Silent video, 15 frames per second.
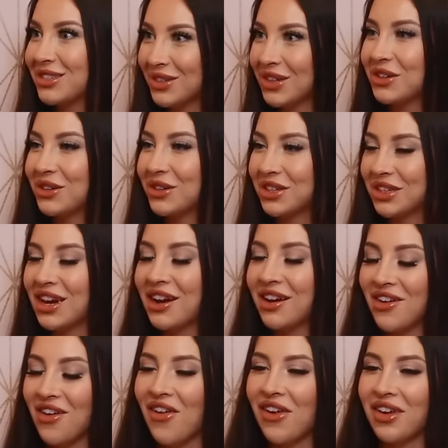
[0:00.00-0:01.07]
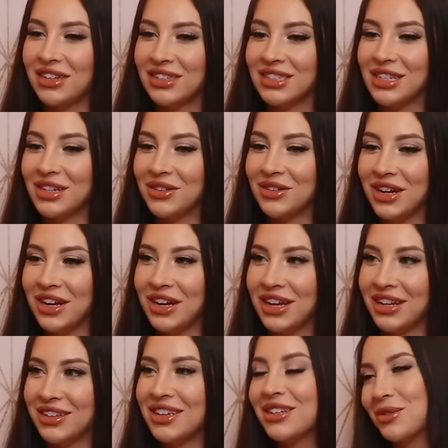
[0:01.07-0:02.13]
Very yeah. cool. Yeah. yeah. So, all
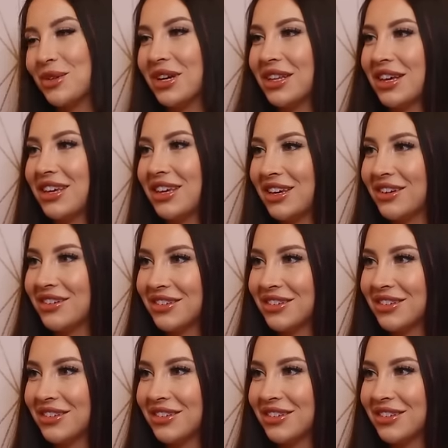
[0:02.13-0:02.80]
right, that's why I like you.